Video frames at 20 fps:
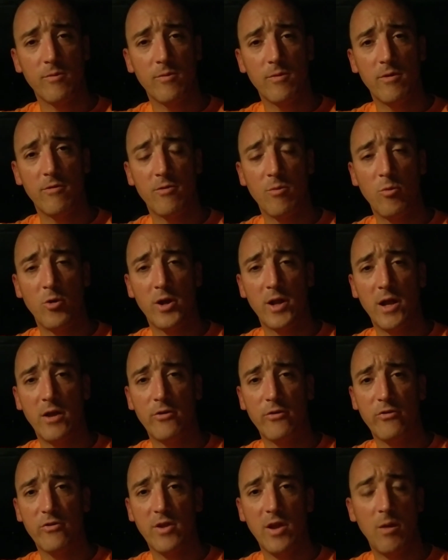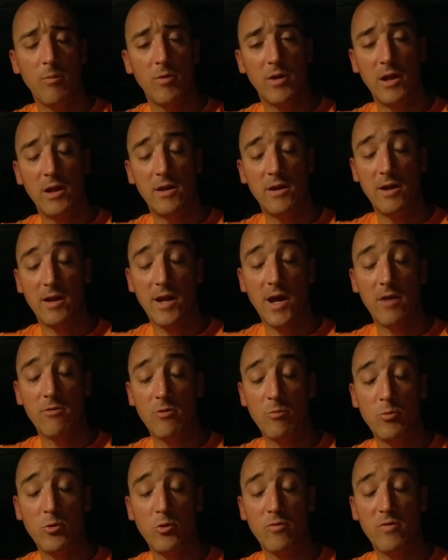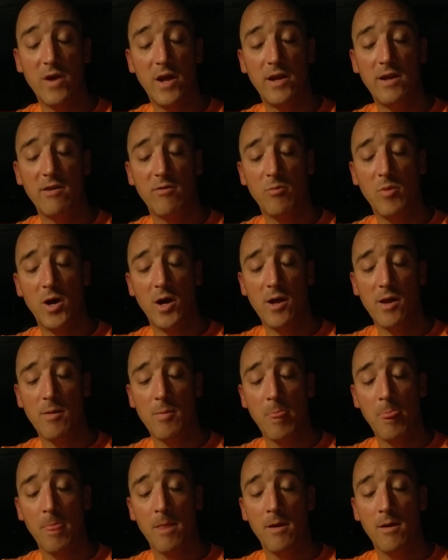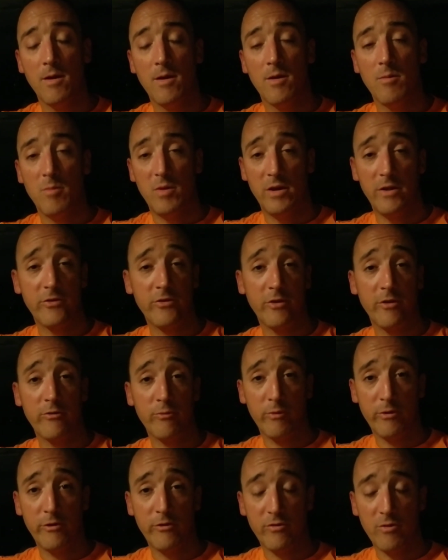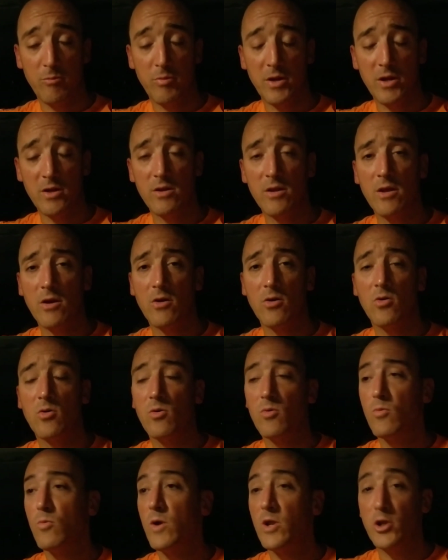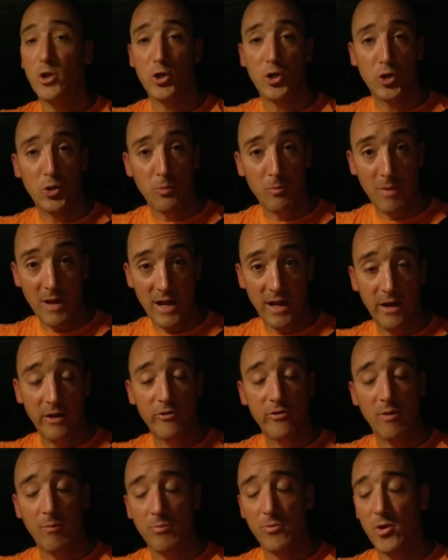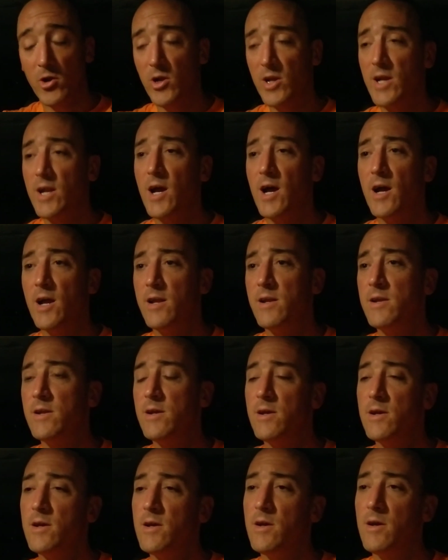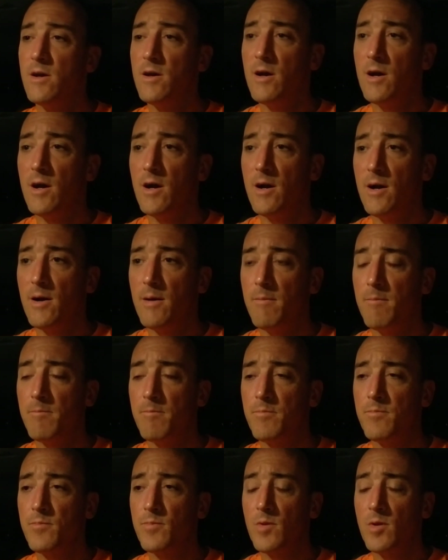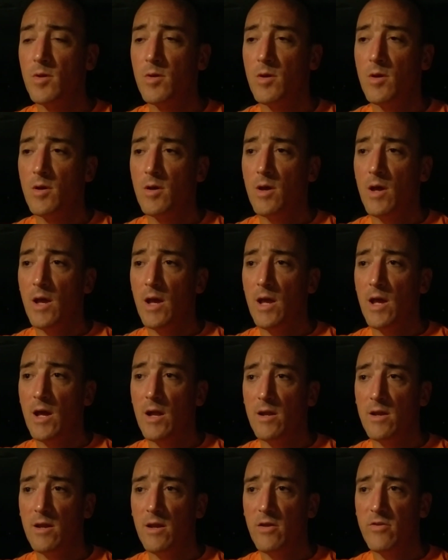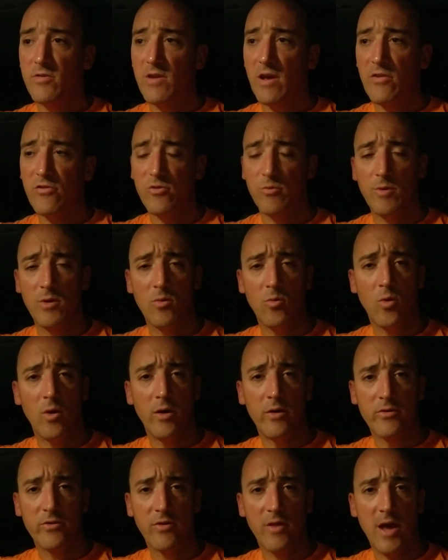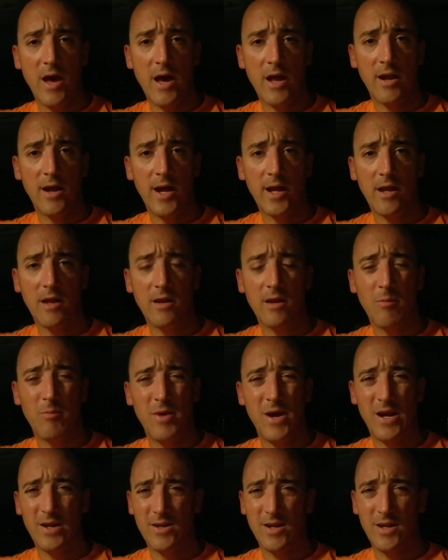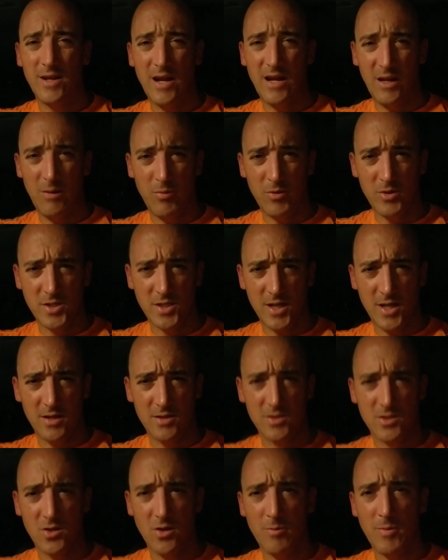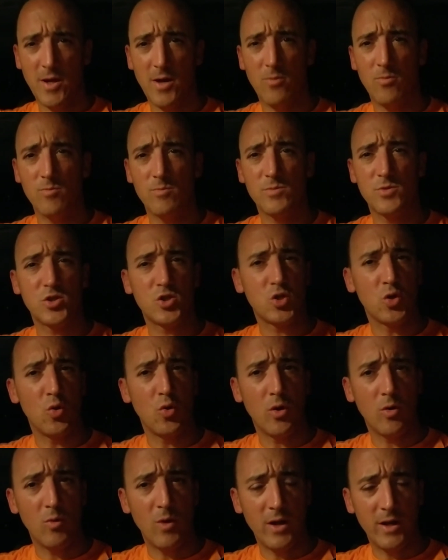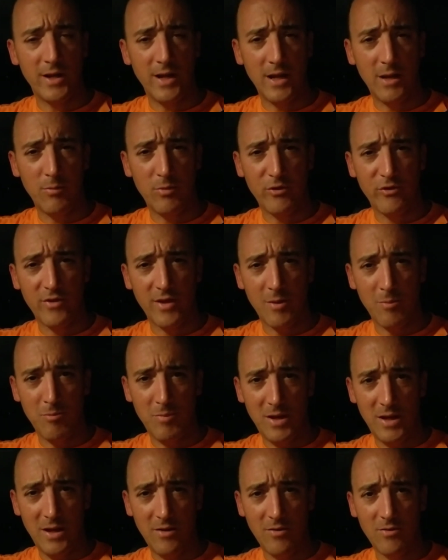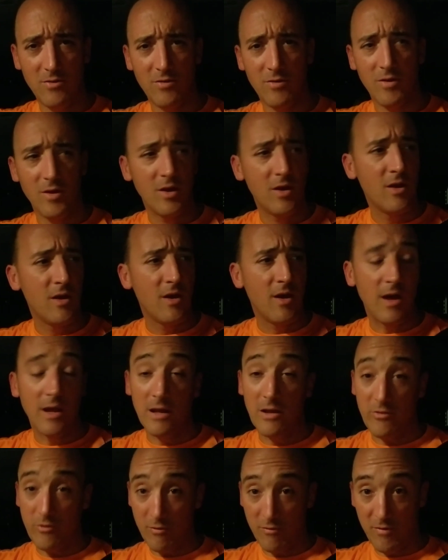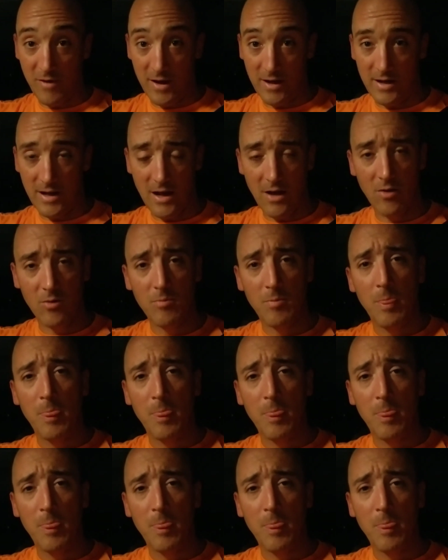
from what I understand, but he did not remove any of my meniscus, which is a big deal when you're my age. I'm 39. And his estimate was that I could get back to 90%. So I'm not sure what 90% means. I guess I'll find out.